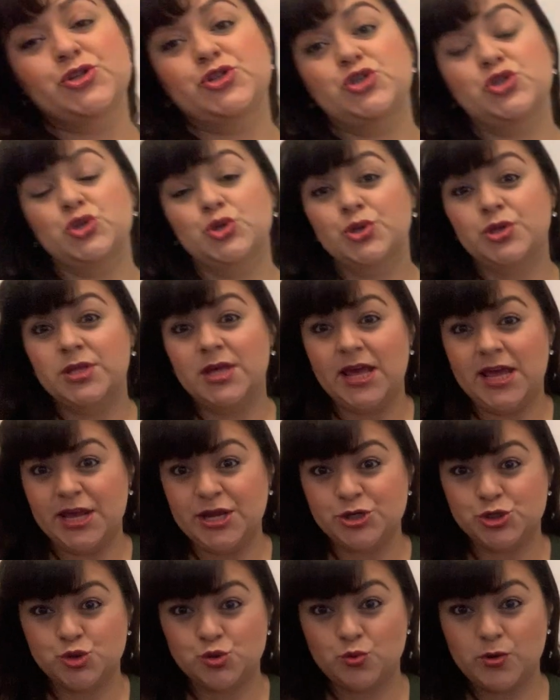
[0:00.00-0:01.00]
Do
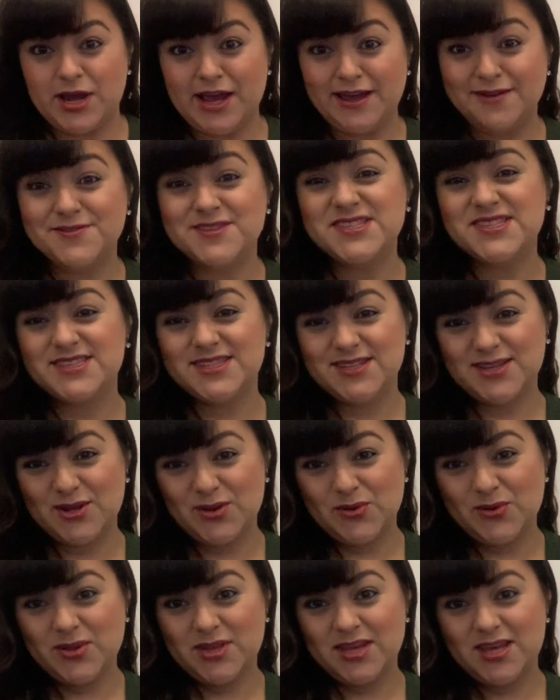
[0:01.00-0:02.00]
they drive
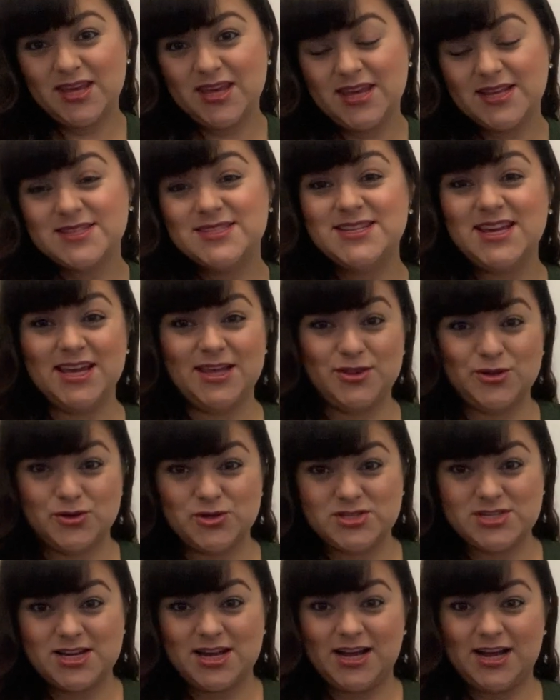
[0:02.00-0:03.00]
slowly and take
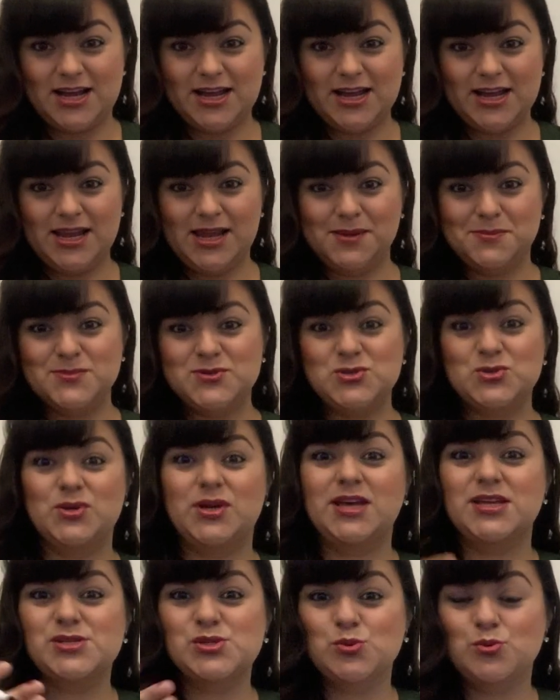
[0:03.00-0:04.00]
their time to
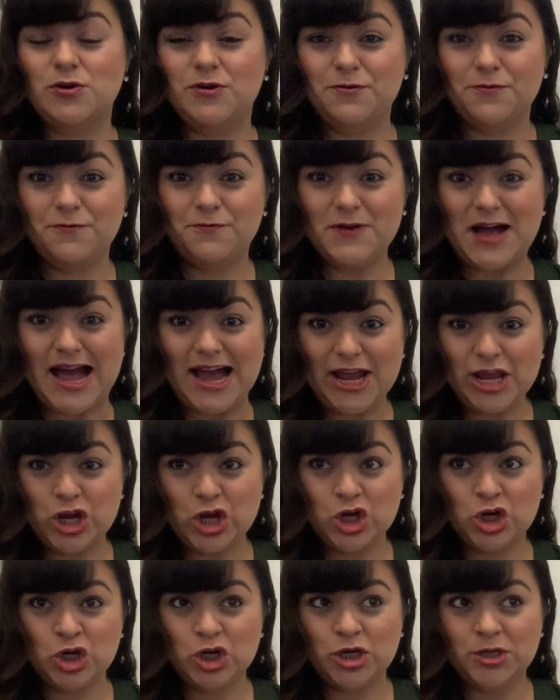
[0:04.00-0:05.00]
get to a
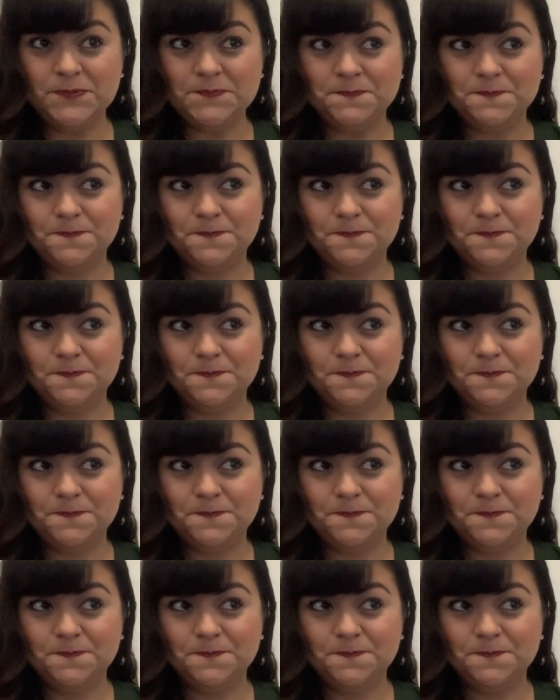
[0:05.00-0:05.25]
fire?